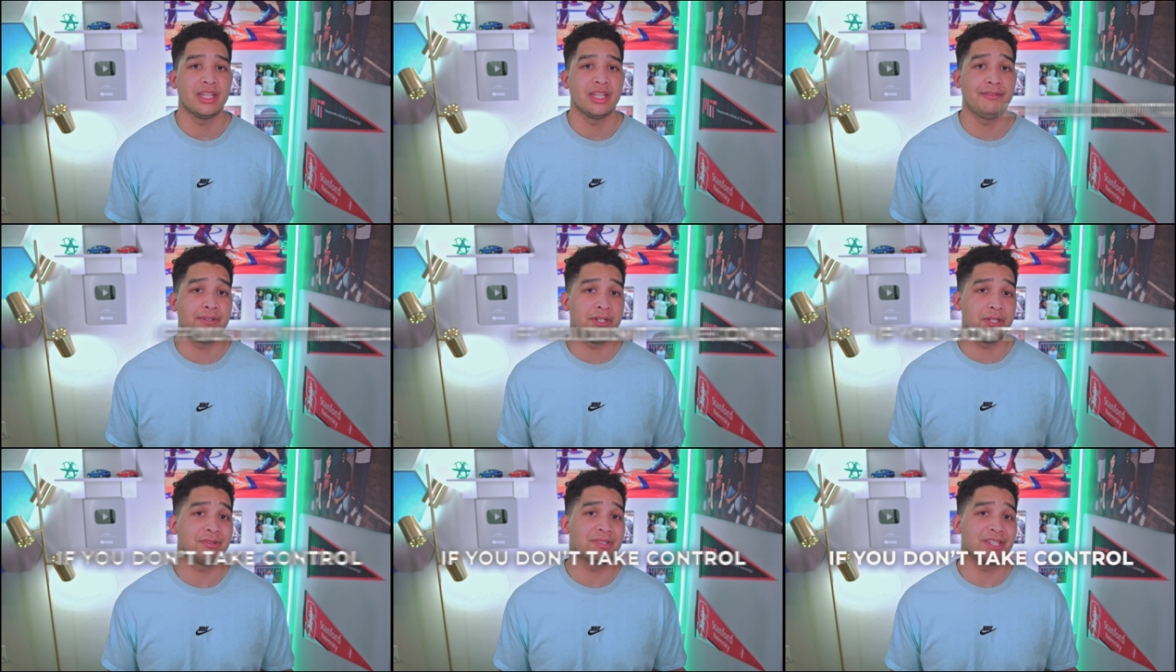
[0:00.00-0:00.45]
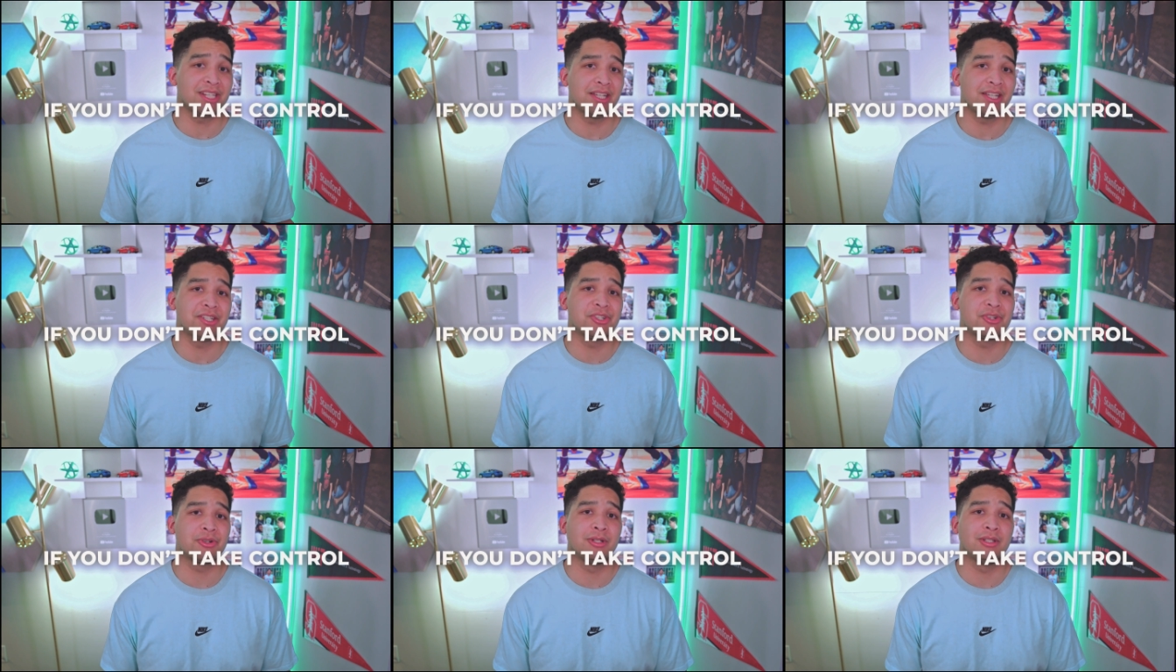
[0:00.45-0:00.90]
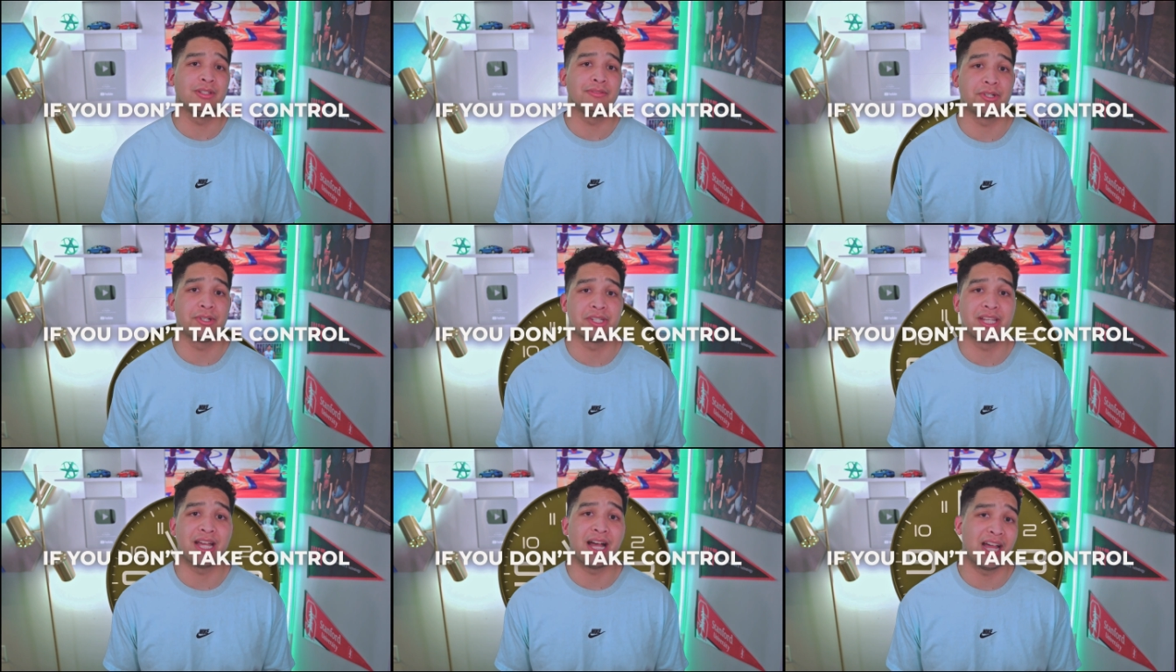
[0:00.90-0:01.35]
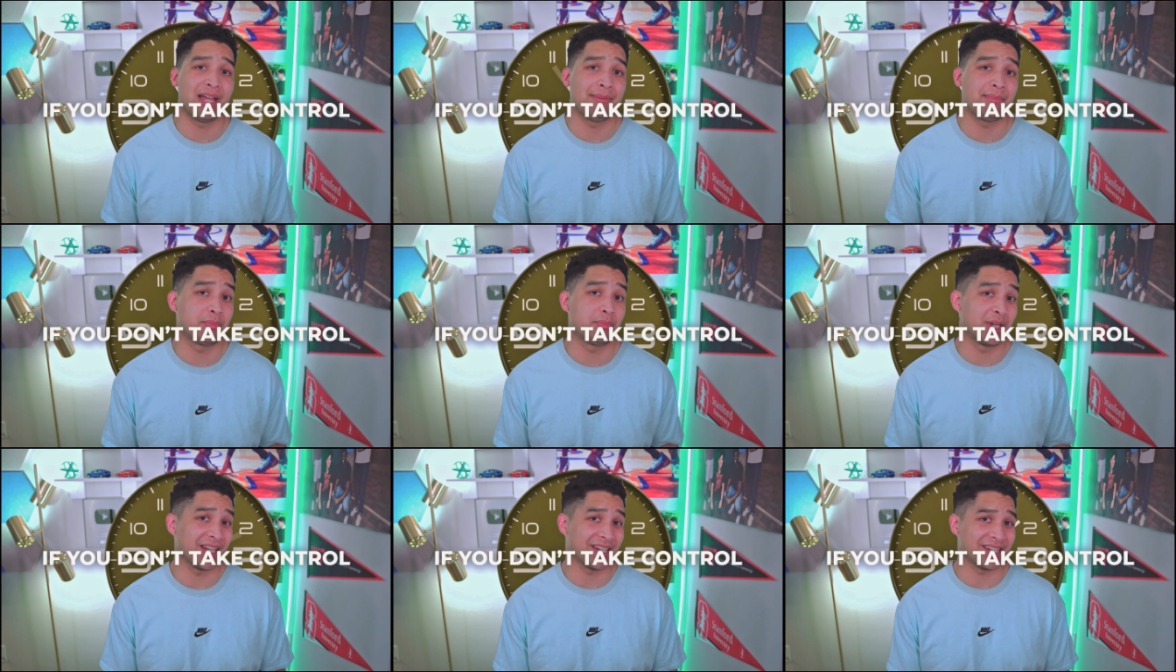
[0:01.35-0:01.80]
If you don't take control of your time
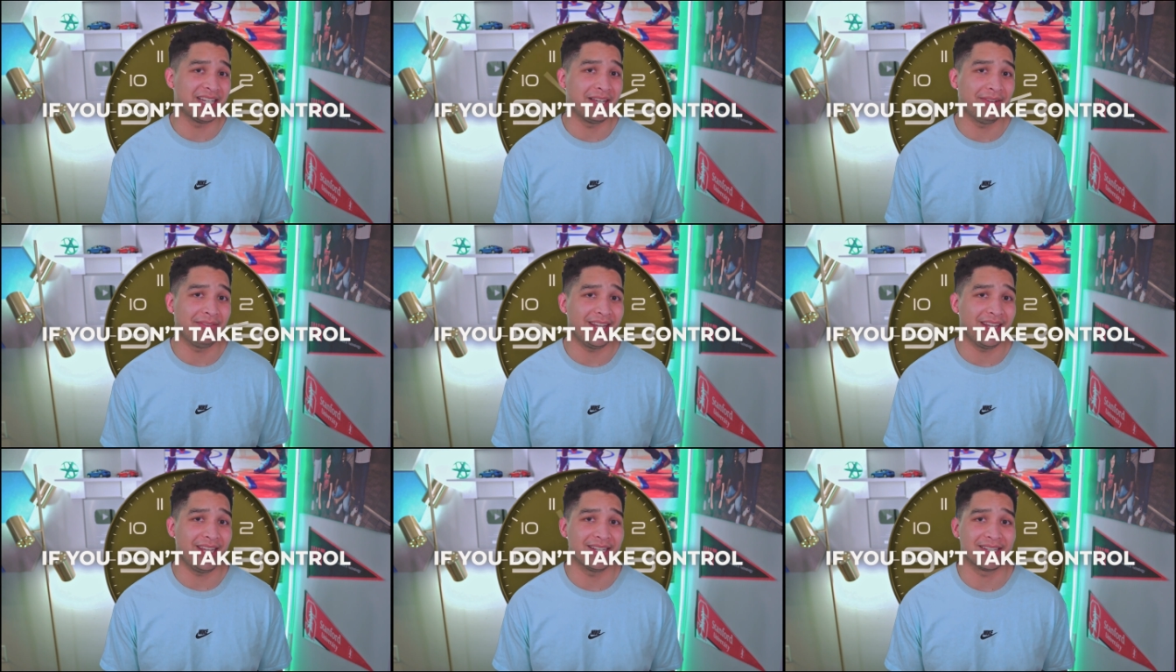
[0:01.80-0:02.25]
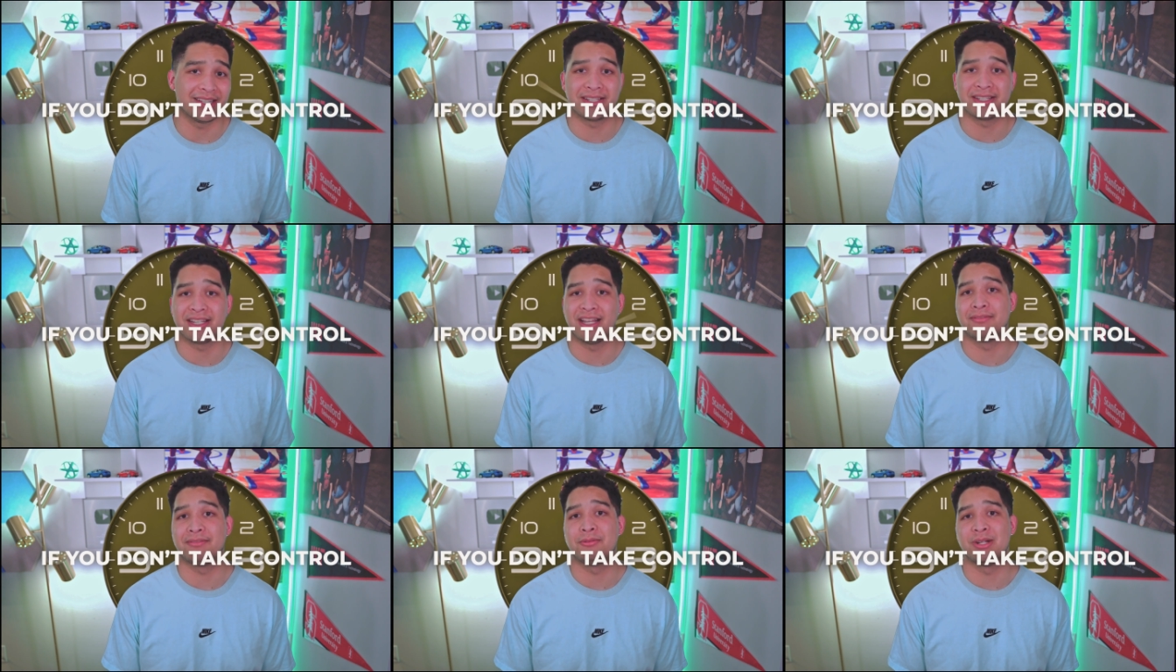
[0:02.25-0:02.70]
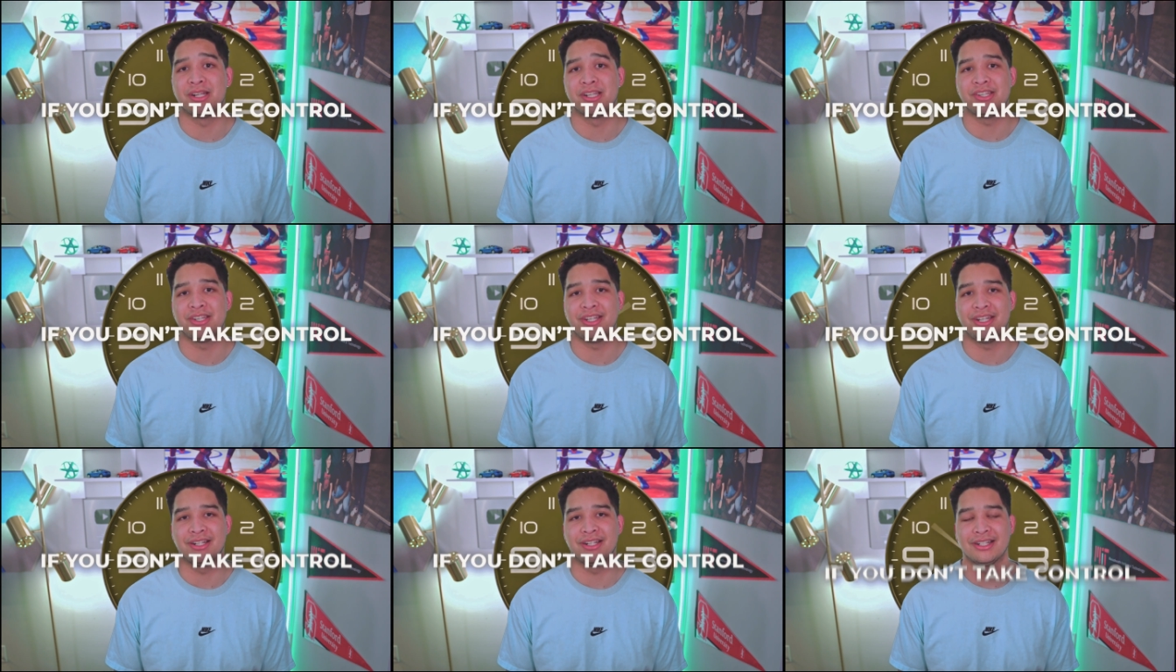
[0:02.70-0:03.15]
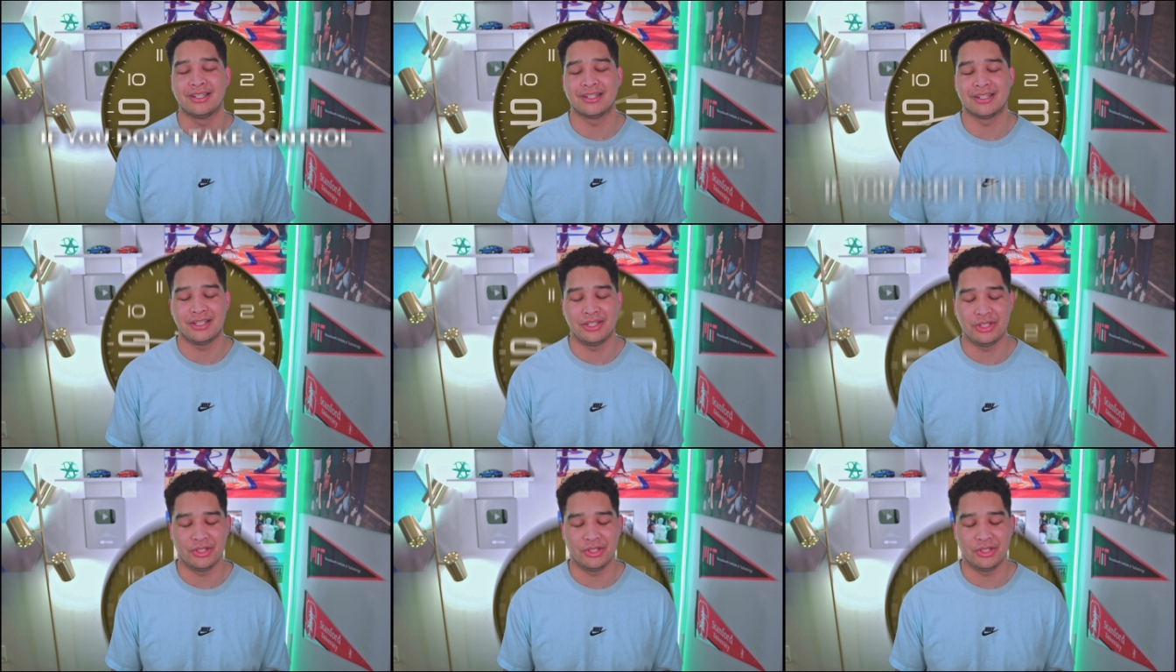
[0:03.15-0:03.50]
and productivity as a software engineer,